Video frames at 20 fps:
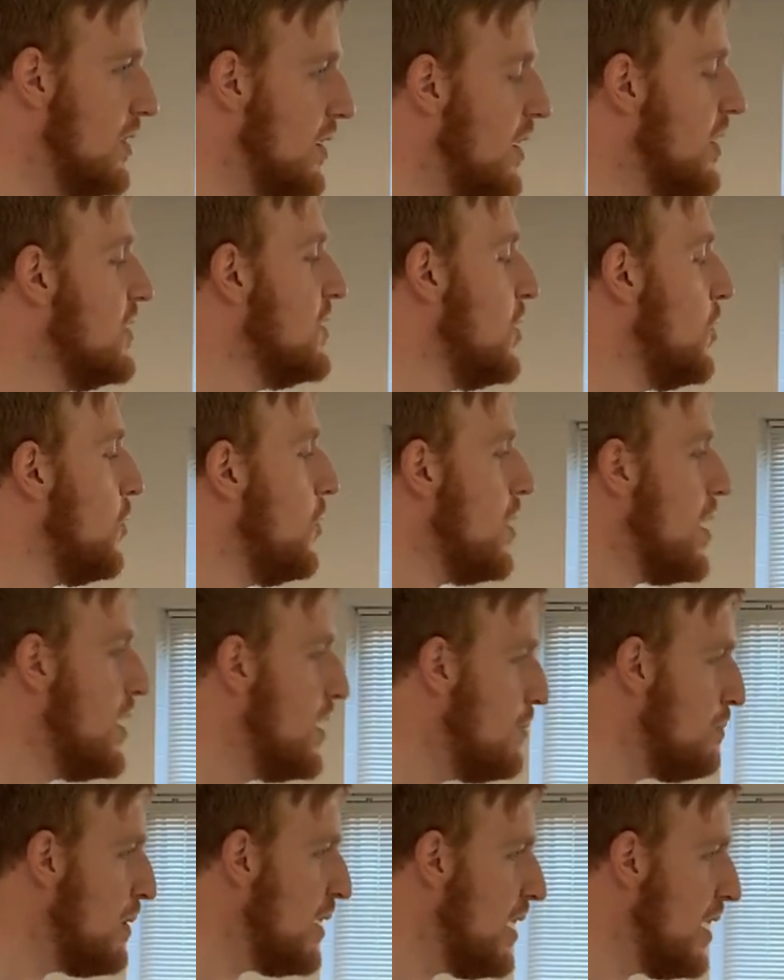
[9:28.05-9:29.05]
Not as a
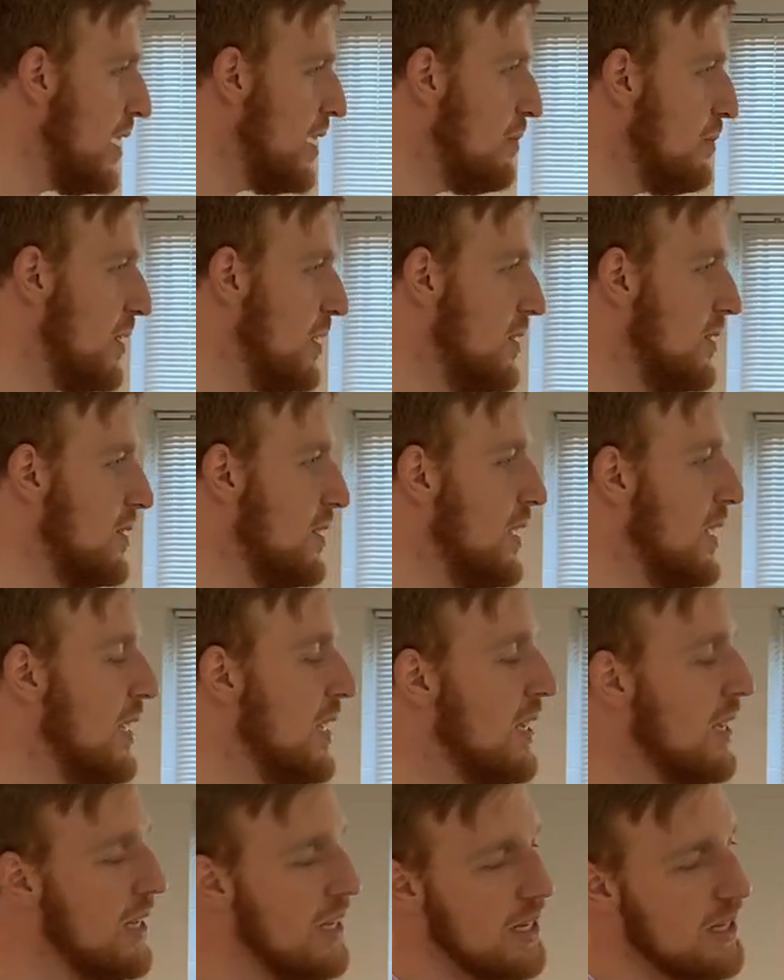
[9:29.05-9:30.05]
created being, but as
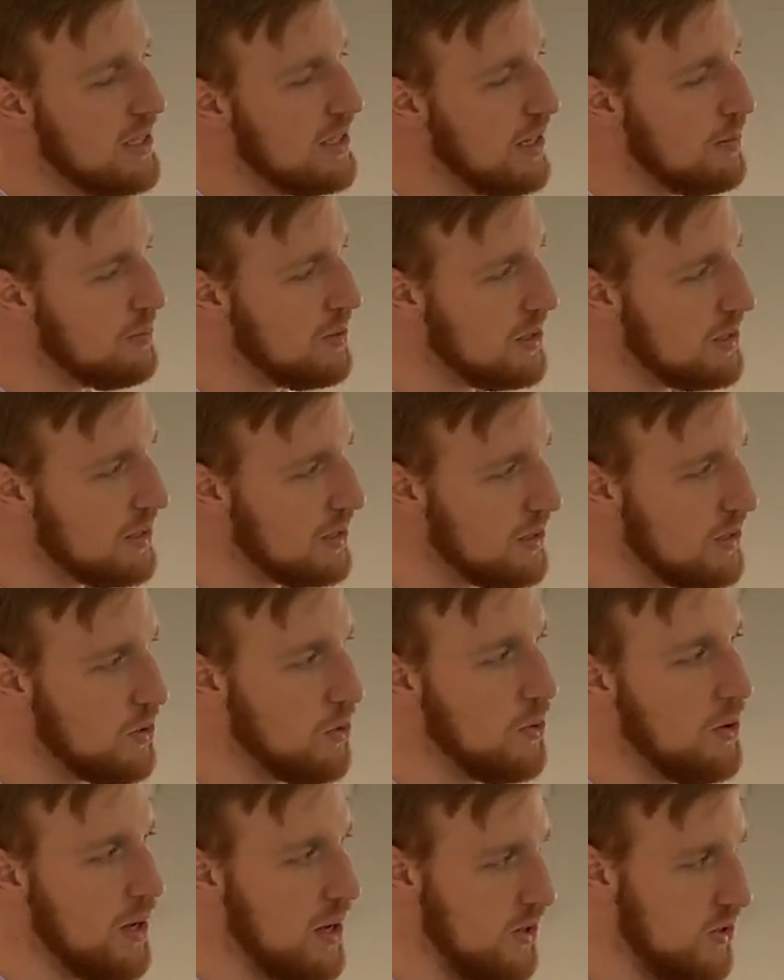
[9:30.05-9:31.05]
He stepped into His
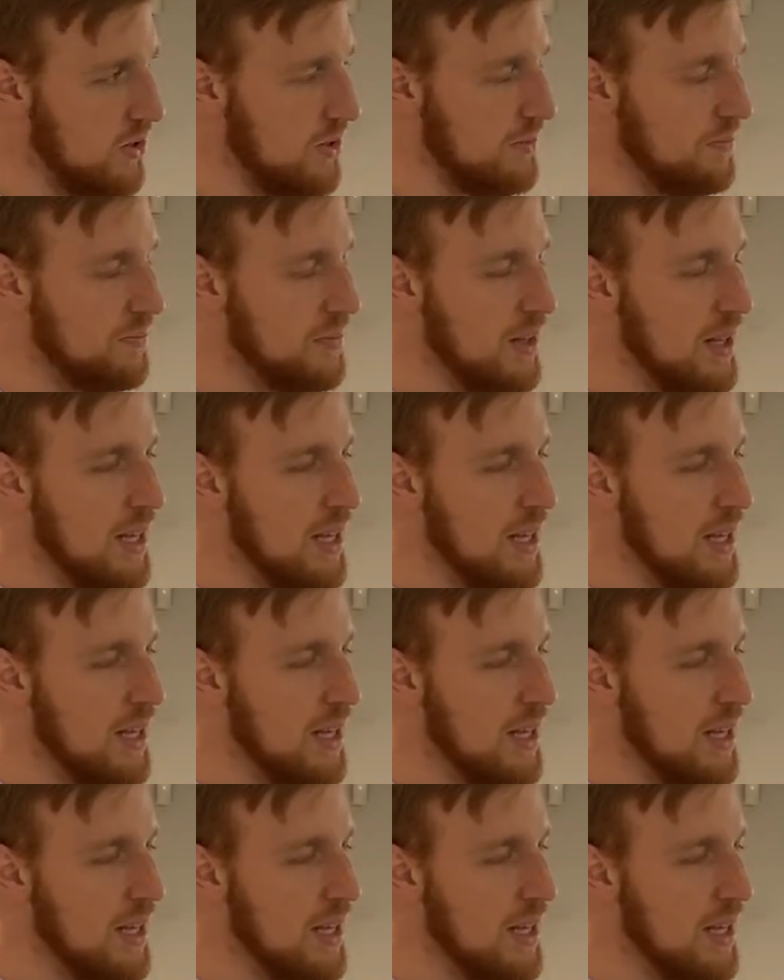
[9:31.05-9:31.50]
creation.